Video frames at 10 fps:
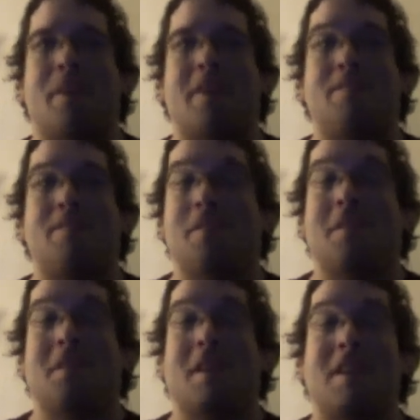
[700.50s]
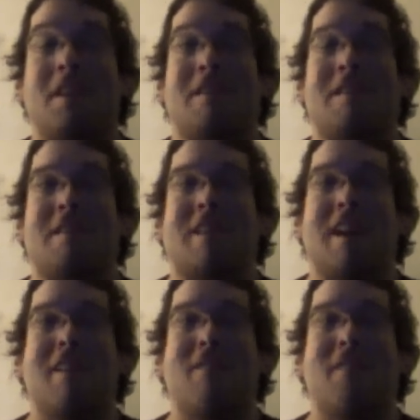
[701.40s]
husband, and he's
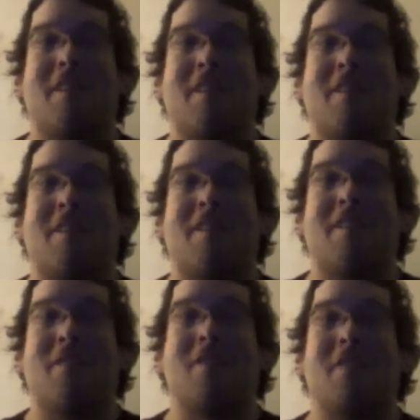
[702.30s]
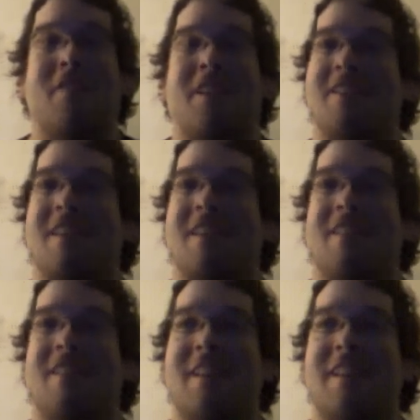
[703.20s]
kind of fucking refreshing to see
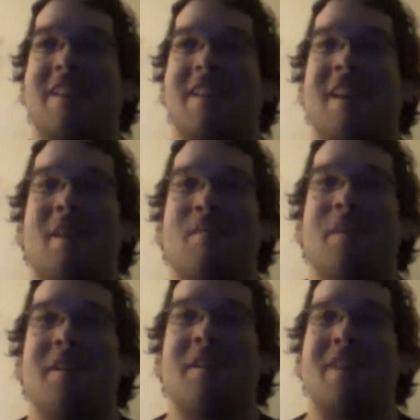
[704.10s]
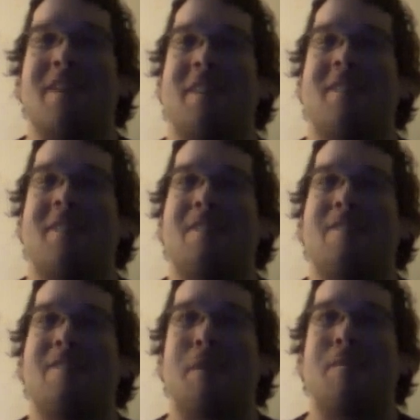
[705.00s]
him like be this kind of
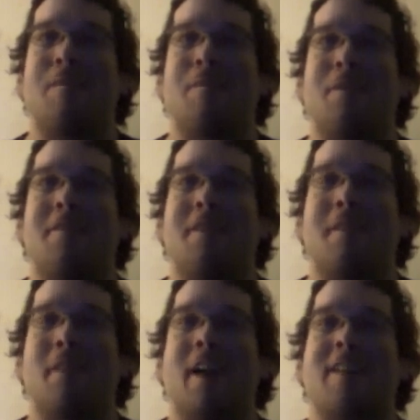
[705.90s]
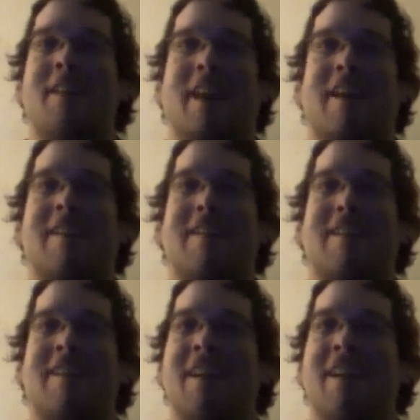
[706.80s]
despicable but dumbass
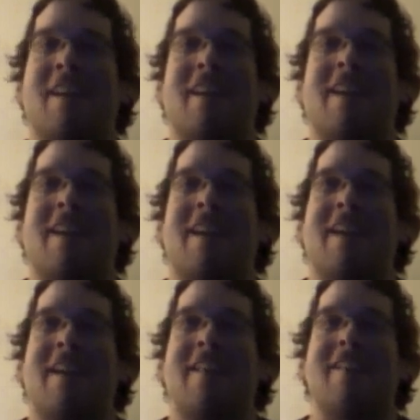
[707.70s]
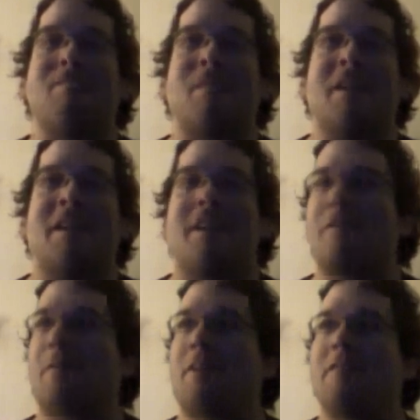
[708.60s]
character. Like, this is what I
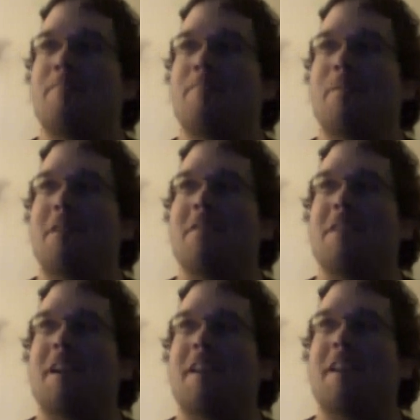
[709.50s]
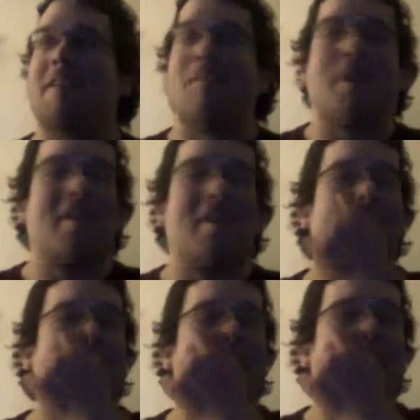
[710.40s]
love about this movie, is that somebody
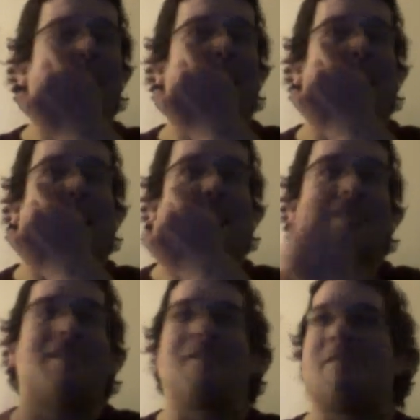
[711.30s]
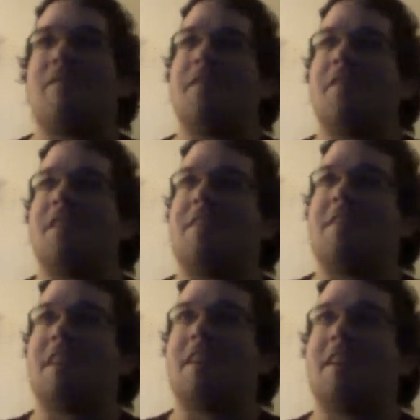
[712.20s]
said, I saw a review that
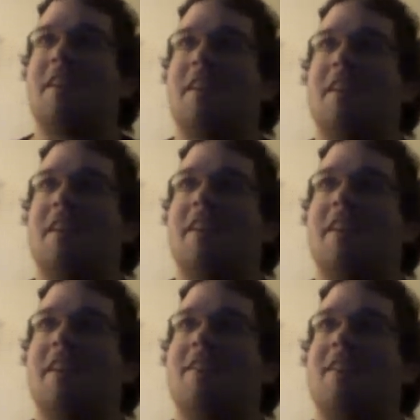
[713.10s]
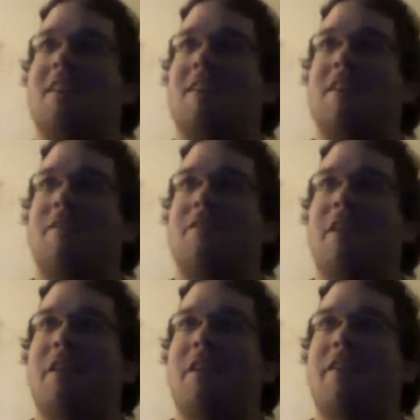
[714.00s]
said it's the
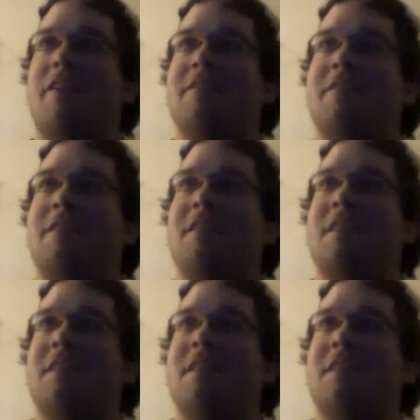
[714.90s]
Goodfellas